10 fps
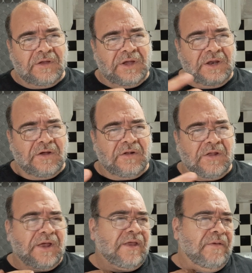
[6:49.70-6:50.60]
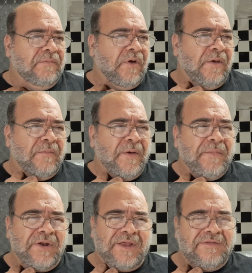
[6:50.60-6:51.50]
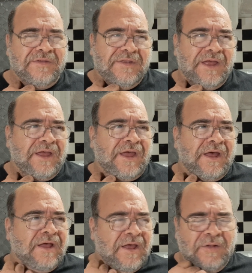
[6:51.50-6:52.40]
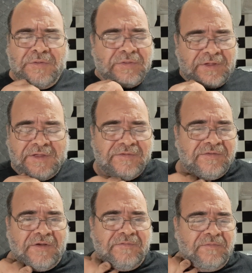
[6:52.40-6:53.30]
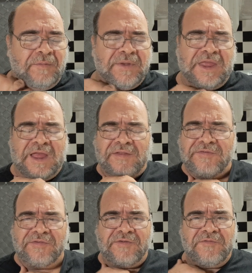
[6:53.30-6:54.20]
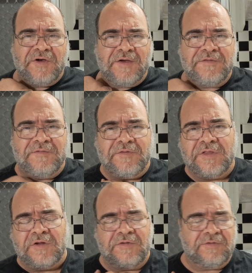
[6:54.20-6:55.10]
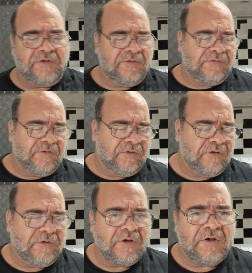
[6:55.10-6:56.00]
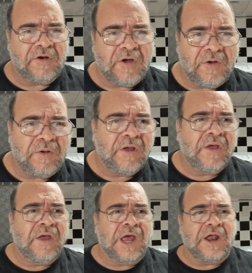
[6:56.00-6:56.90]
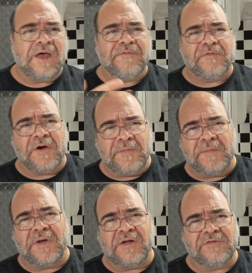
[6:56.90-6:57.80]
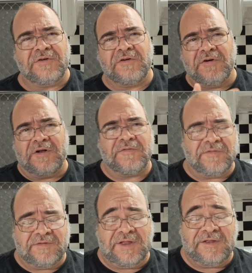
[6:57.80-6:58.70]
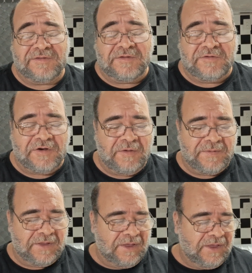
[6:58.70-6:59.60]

You know, like my body isn't the healthiest. I'm a cancer survivor, for those of you don't know. And I have fibromyalgia and chronic fatigue syndrome